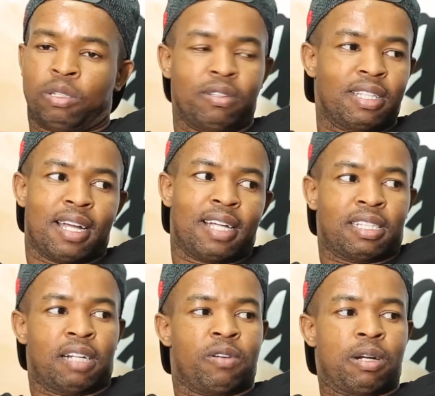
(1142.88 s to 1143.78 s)
don't think
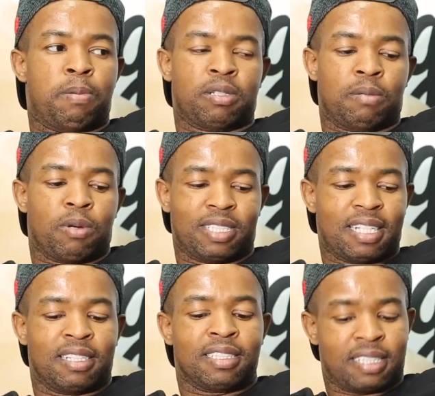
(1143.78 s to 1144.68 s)
Arsenal have got a personal,
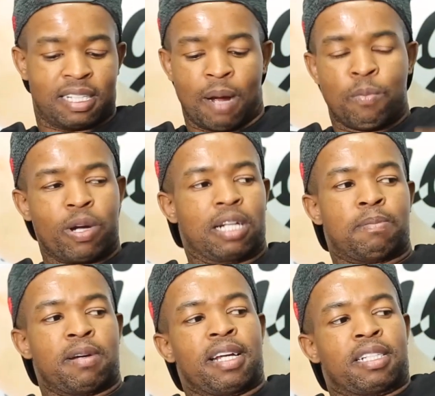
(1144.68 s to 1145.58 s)
because as I said, I'm
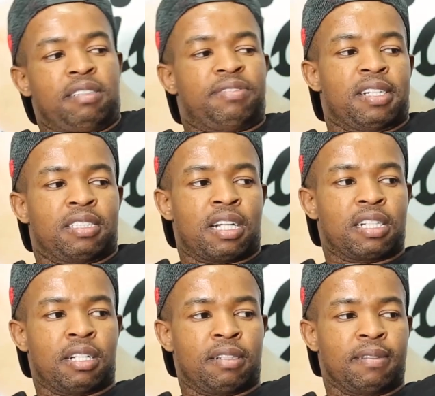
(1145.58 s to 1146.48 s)
worried about their defense right
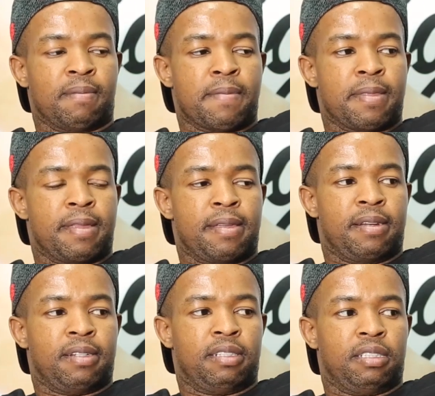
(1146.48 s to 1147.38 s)
now. So would you say this
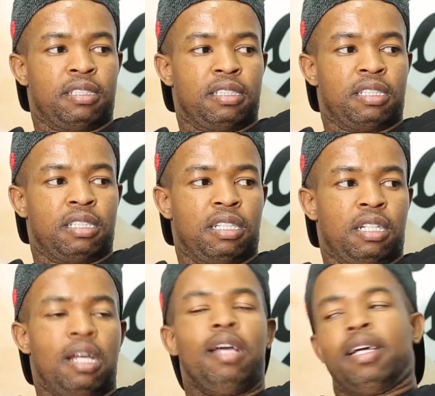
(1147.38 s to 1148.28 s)
game will ultimately
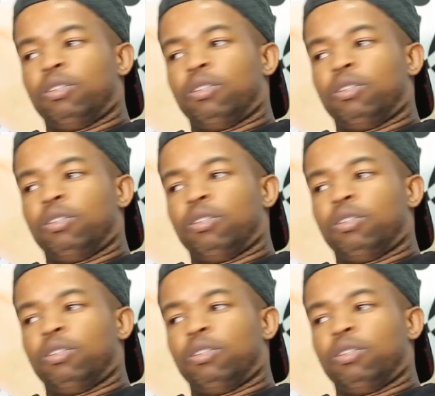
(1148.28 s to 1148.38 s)
decide?